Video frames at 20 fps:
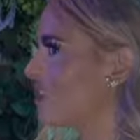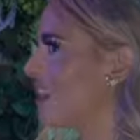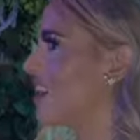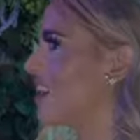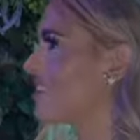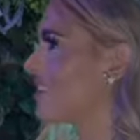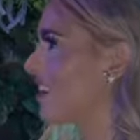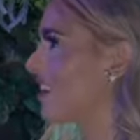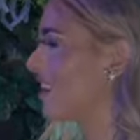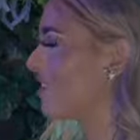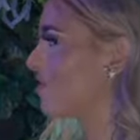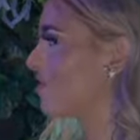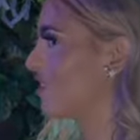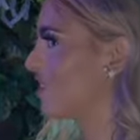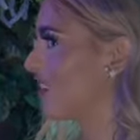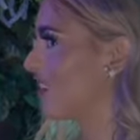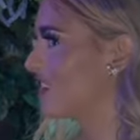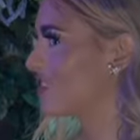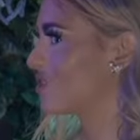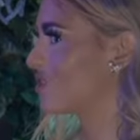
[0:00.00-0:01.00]
I had it like
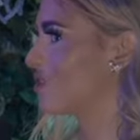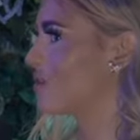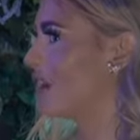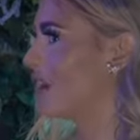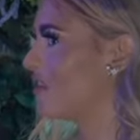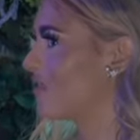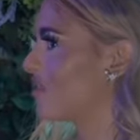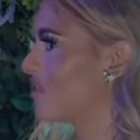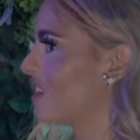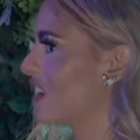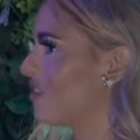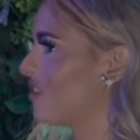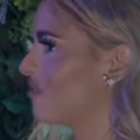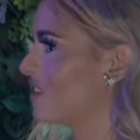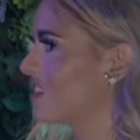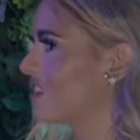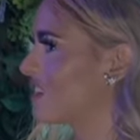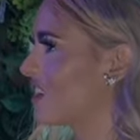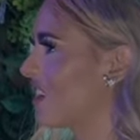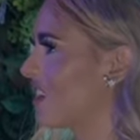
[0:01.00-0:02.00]
for like two months, and I've
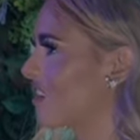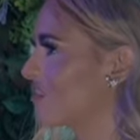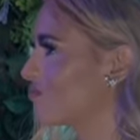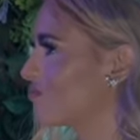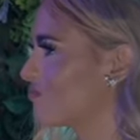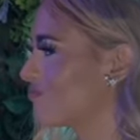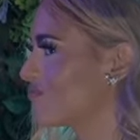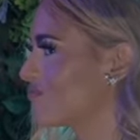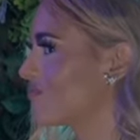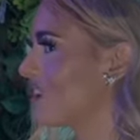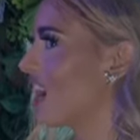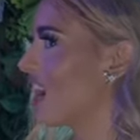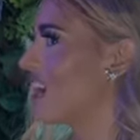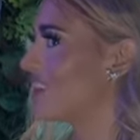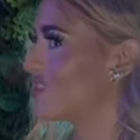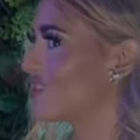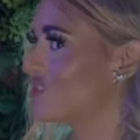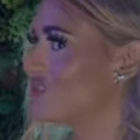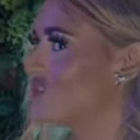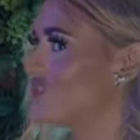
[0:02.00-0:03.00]
made like
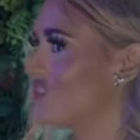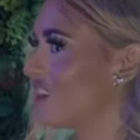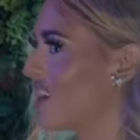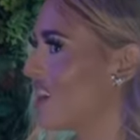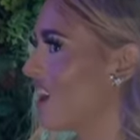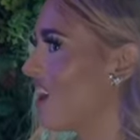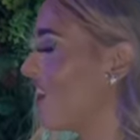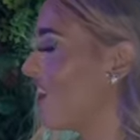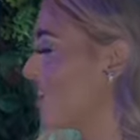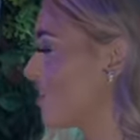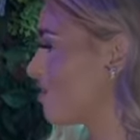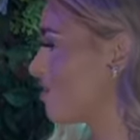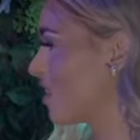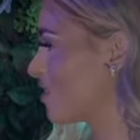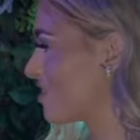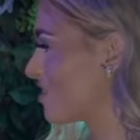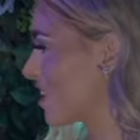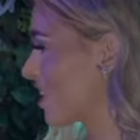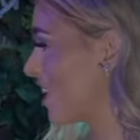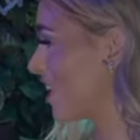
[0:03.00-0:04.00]
I don't know like
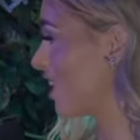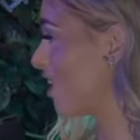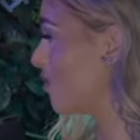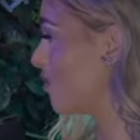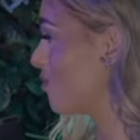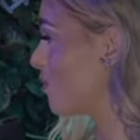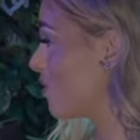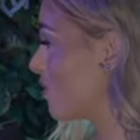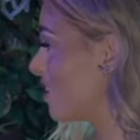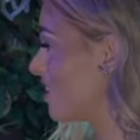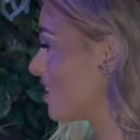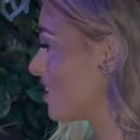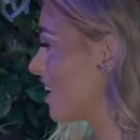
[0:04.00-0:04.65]
150k or more